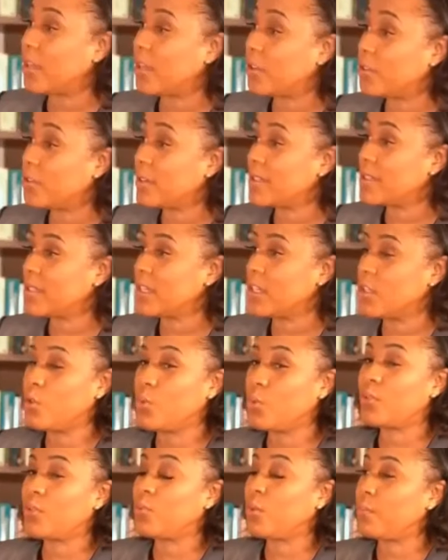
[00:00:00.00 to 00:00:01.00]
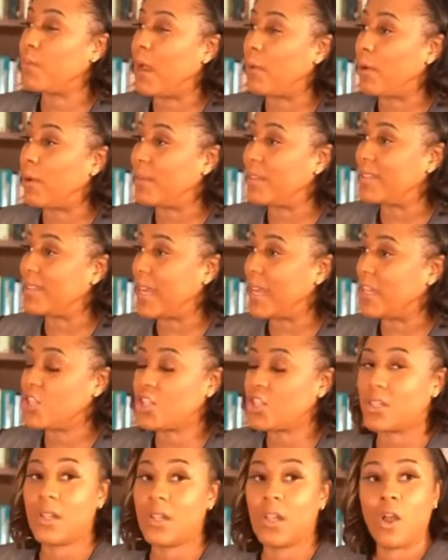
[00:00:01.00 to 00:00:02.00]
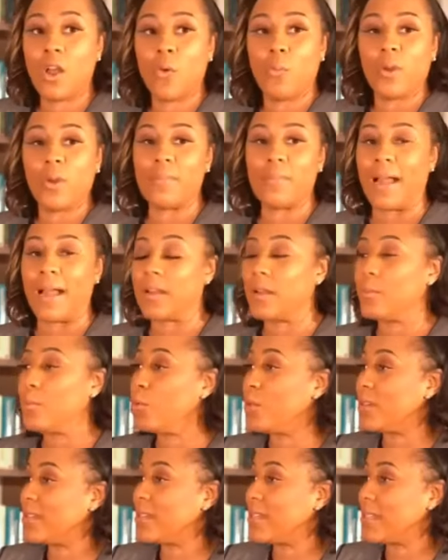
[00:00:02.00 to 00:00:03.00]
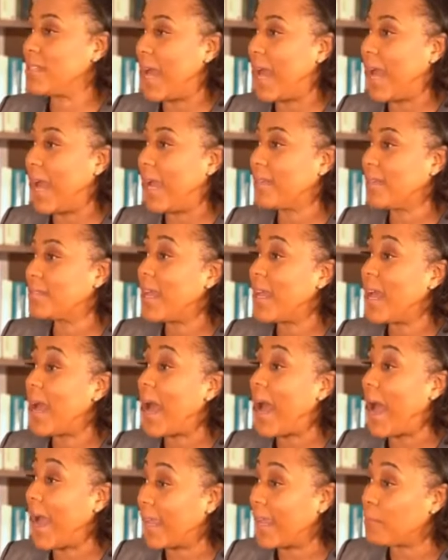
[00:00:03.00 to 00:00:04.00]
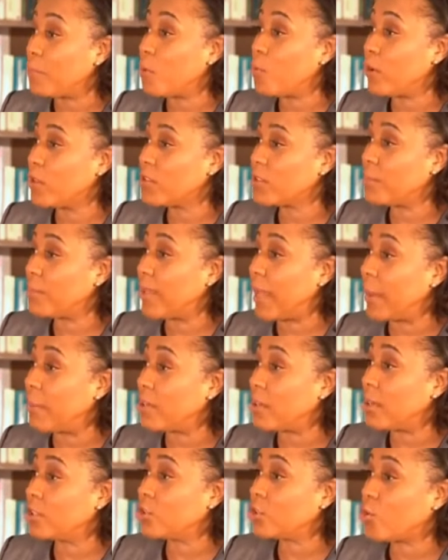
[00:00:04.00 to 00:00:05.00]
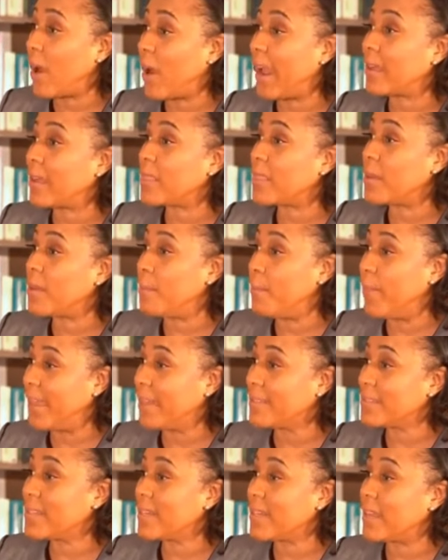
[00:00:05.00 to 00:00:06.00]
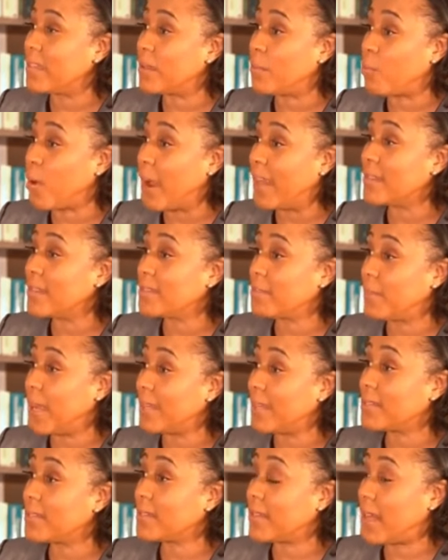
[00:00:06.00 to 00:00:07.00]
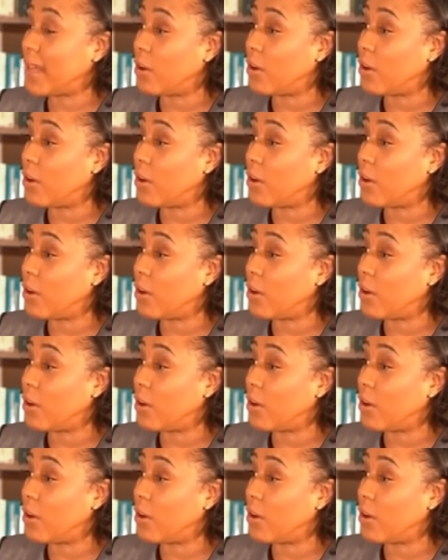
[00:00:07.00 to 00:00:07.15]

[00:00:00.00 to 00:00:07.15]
guarantee you is with my reputation, with my community ties, I am going to be able to attract the best and the brightest minds to that